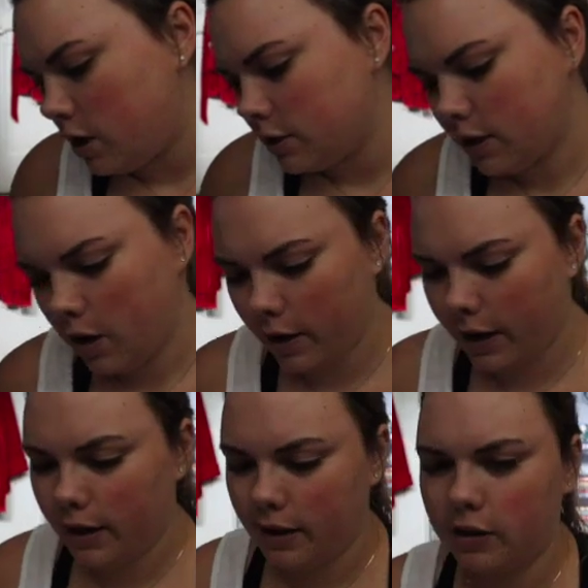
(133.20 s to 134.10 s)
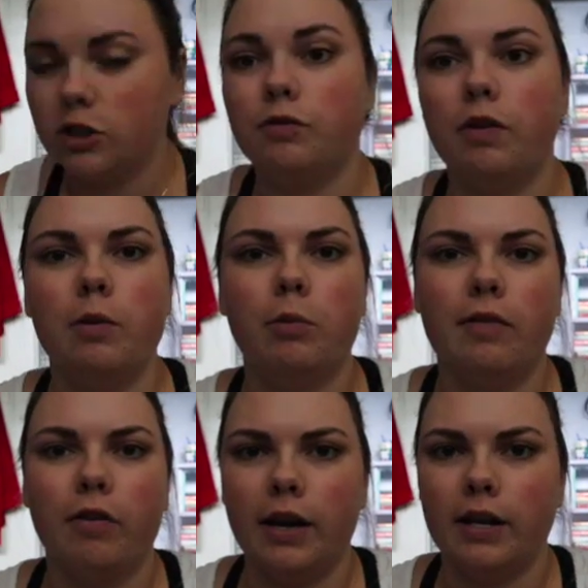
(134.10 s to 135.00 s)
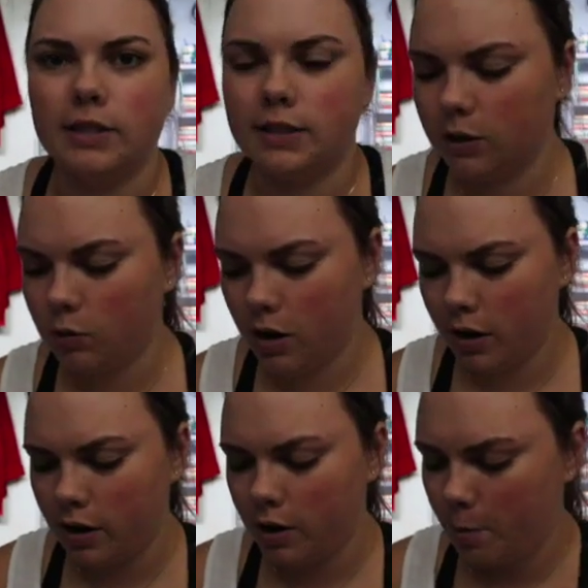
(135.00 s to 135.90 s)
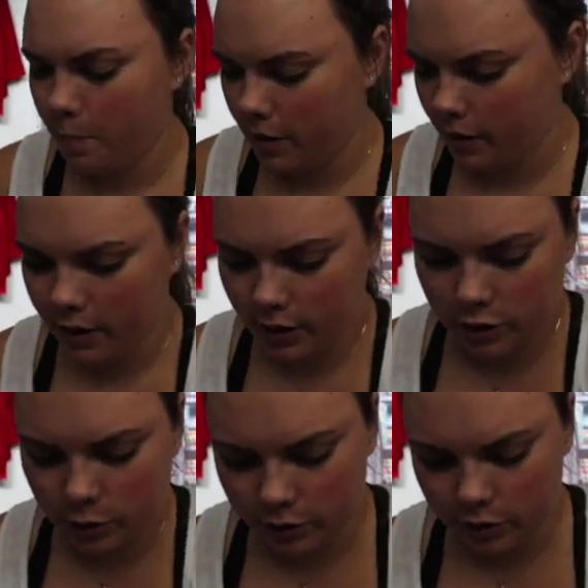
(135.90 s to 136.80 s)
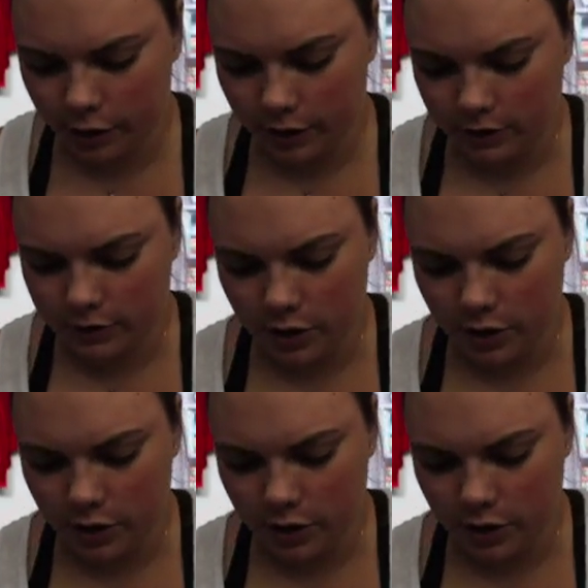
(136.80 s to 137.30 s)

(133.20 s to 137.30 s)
So I gotta get those framed whenever I get to Stillwater. But yeah, I just want to show you guys